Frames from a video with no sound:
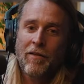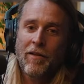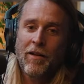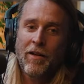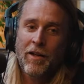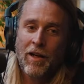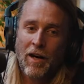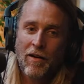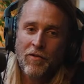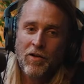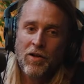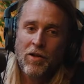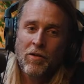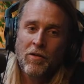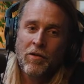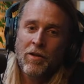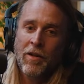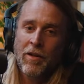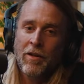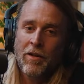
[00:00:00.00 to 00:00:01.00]
a cover
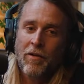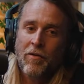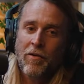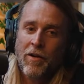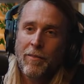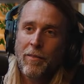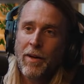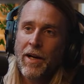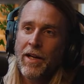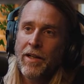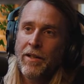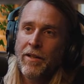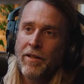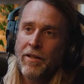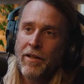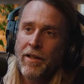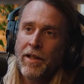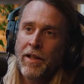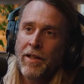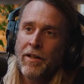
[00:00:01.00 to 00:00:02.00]
story and 3 pages
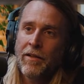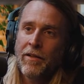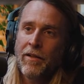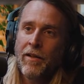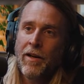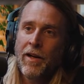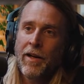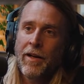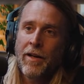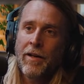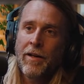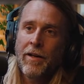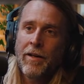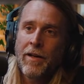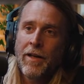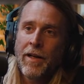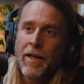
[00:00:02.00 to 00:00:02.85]
on the inside. And